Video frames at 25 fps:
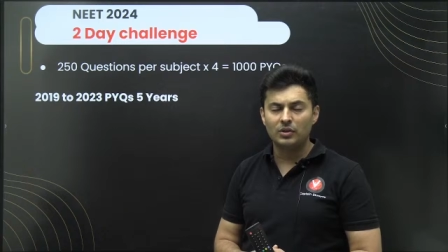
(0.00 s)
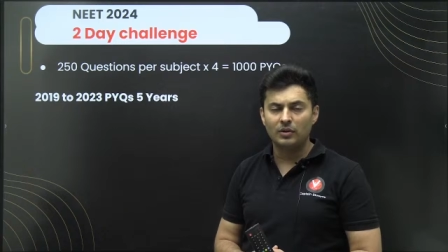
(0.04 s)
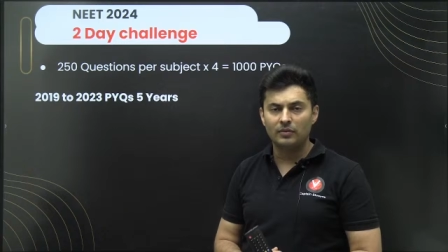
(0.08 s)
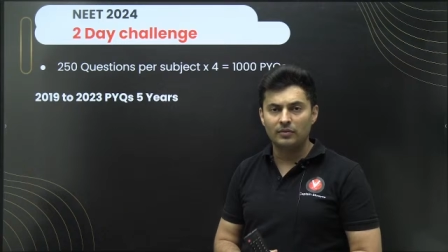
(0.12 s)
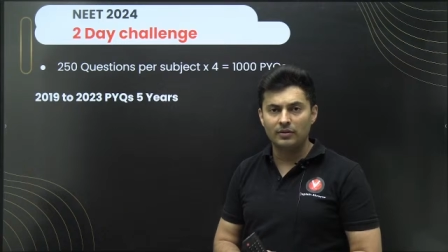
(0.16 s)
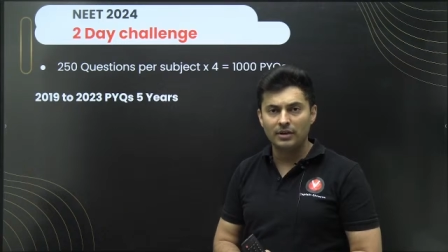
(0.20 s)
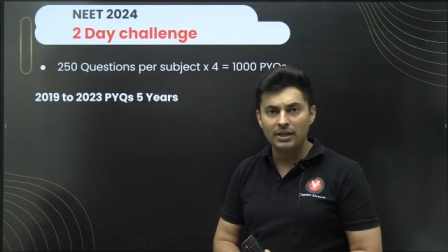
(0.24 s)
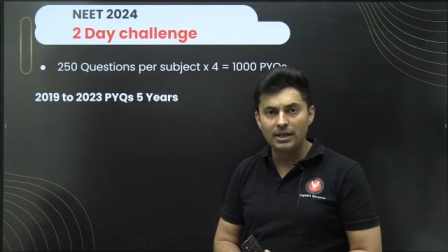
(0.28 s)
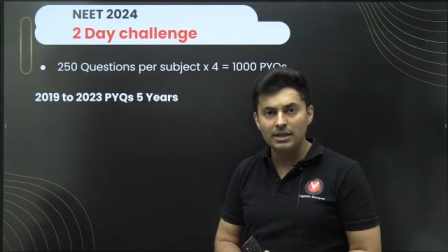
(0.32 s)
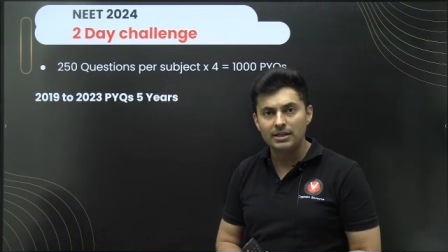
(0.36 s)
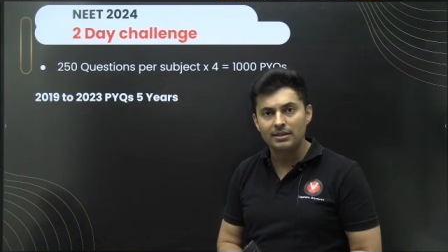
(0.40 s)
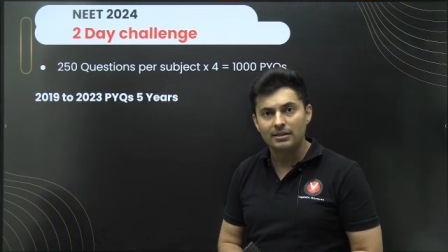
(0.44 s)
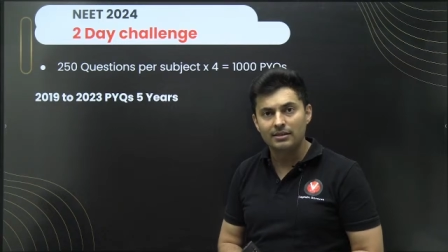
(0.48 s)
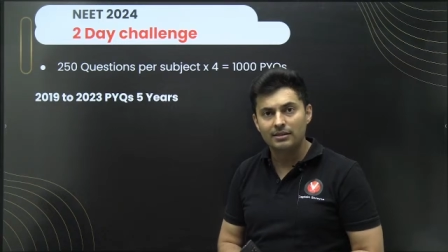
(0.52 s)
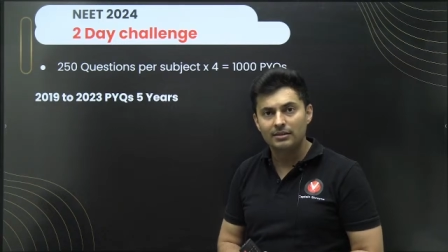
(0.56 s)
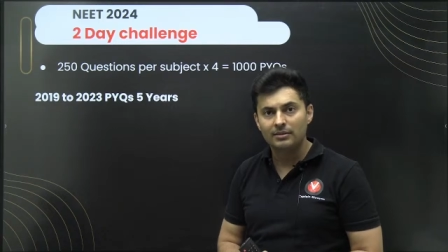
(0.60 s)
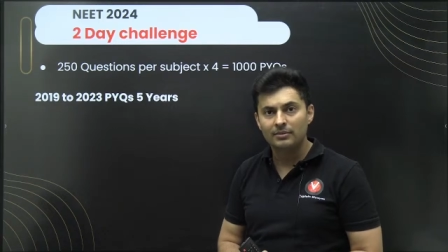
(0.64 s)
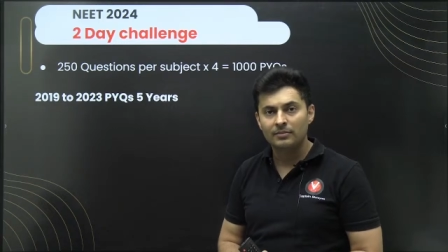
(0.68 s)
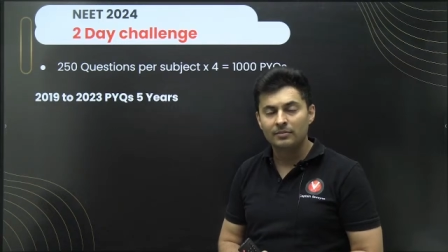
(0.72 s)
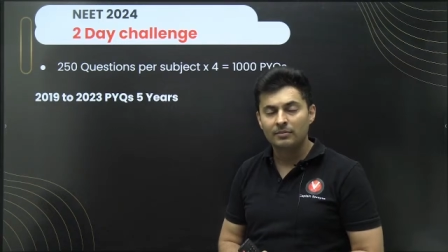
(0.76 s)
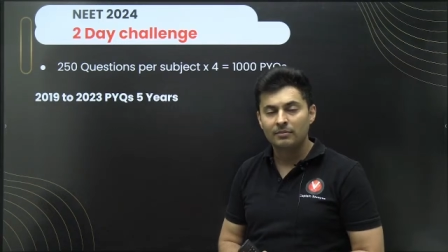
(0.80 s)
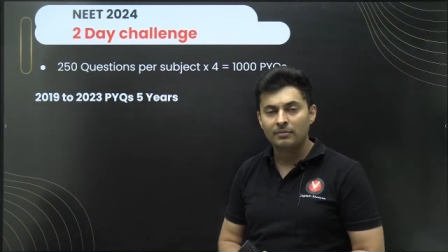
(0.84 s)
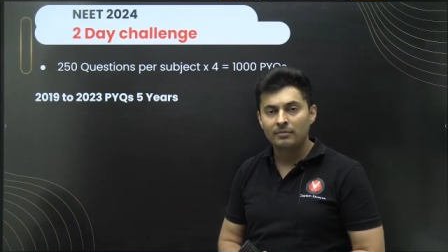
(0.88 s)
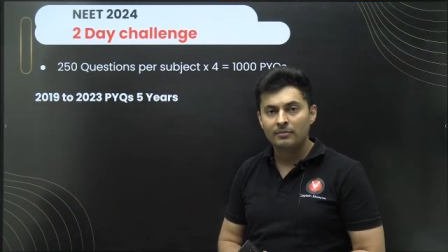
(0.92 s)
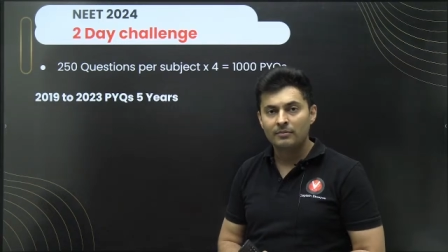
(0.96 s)
of NEET.
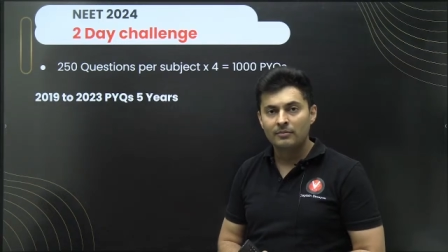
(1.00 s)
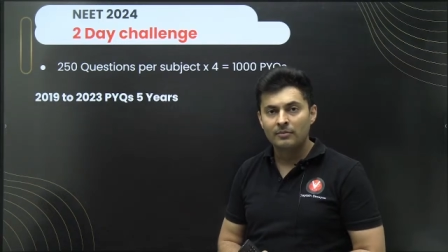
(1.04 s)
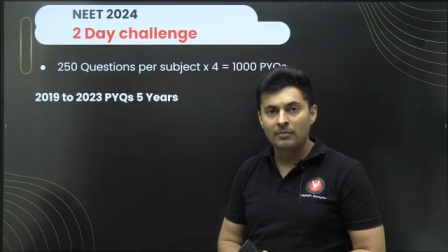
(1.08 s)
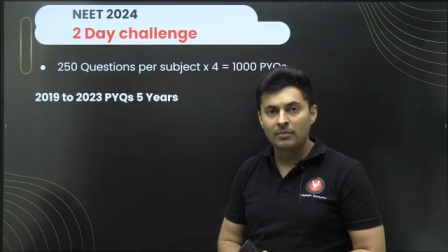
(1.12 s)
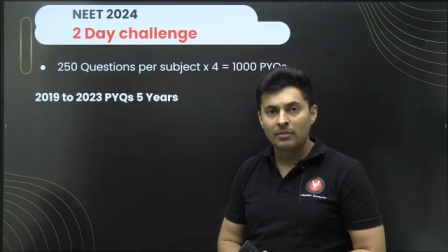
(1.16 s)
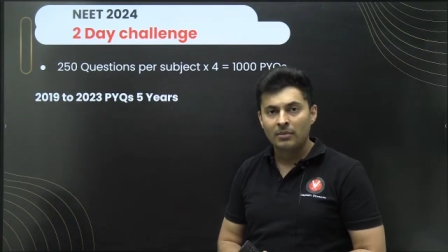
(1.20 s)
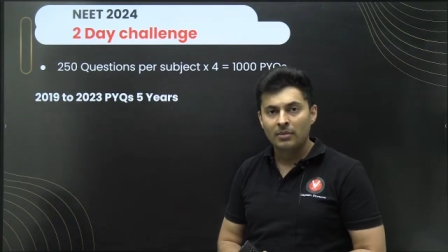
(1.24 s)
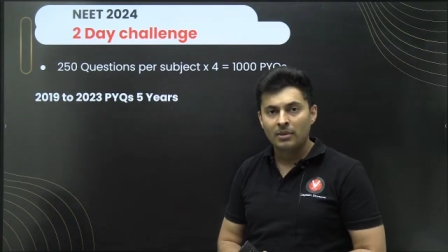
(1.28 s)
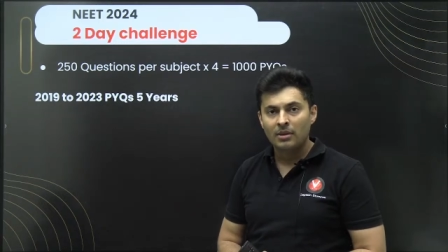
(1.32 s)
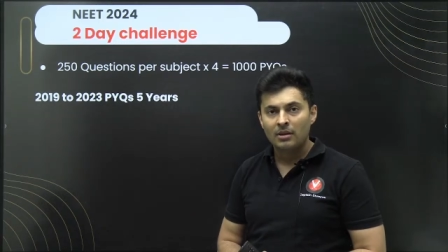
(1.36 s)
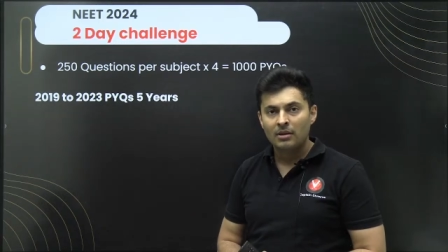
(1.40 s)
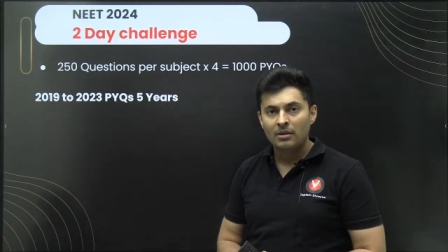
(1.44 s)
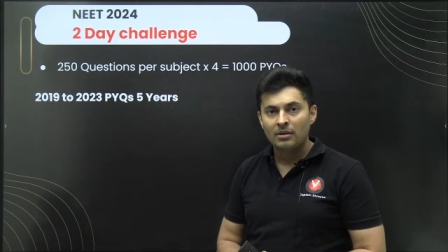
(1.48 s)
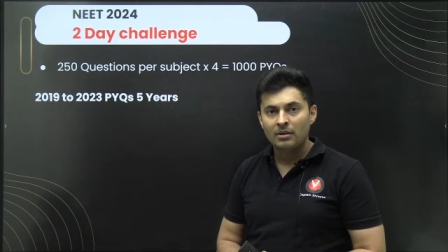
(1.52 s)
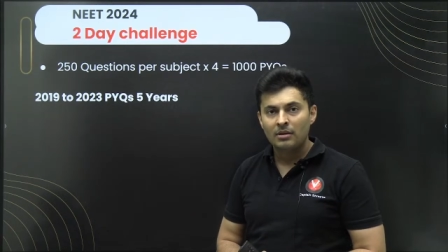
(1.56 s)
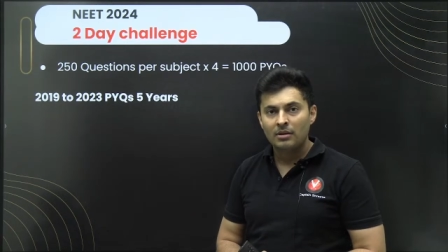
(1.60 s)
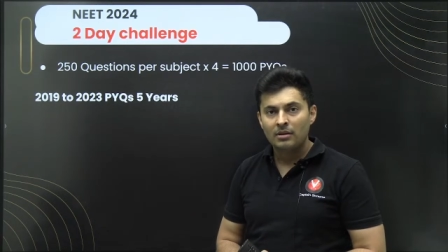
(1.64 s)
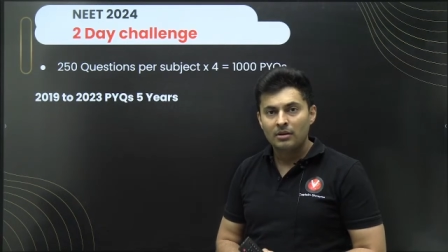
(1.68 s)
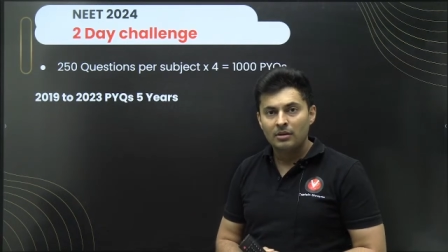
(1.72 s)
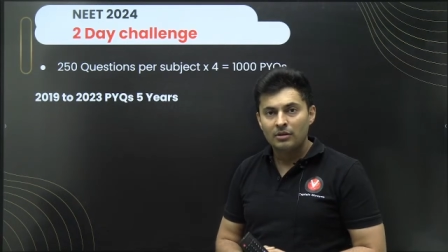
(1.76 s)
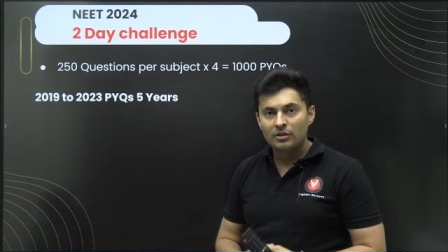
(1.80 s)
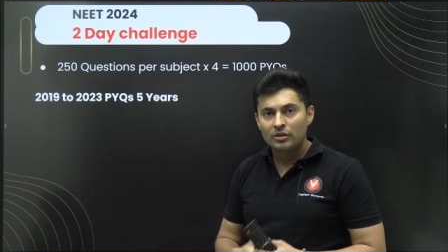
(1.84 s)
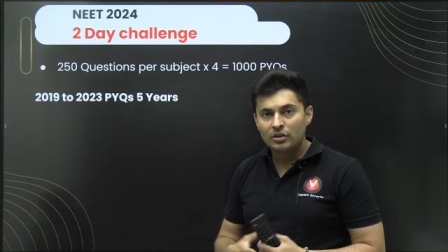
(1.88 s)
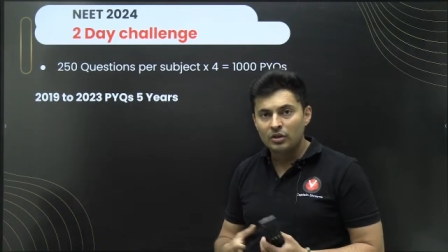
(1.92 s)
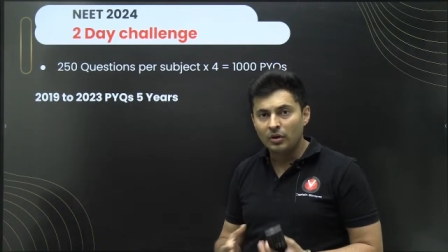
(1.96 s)

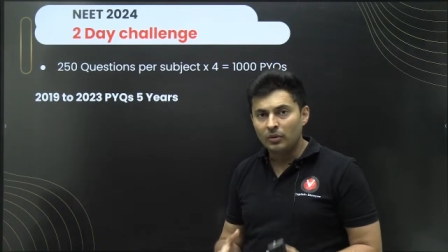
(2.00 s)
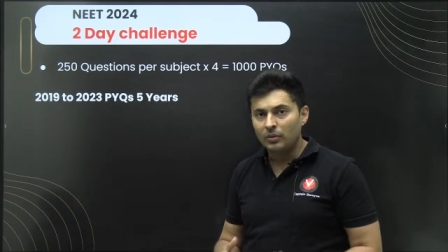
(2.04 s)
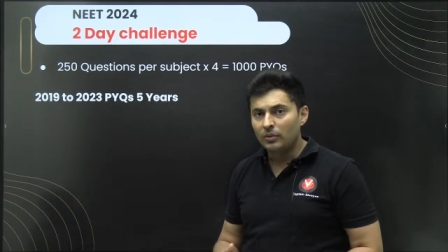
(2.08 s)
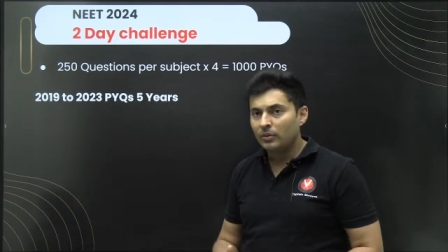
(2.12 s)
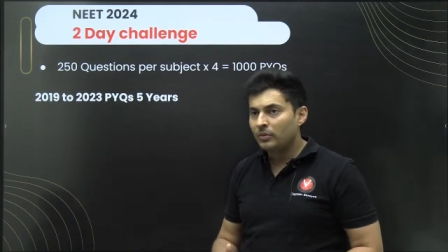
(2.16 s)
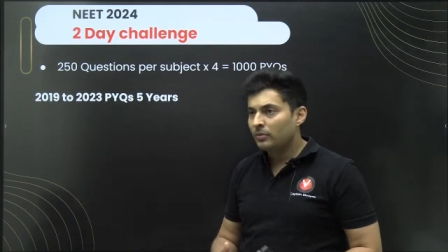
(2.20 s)
So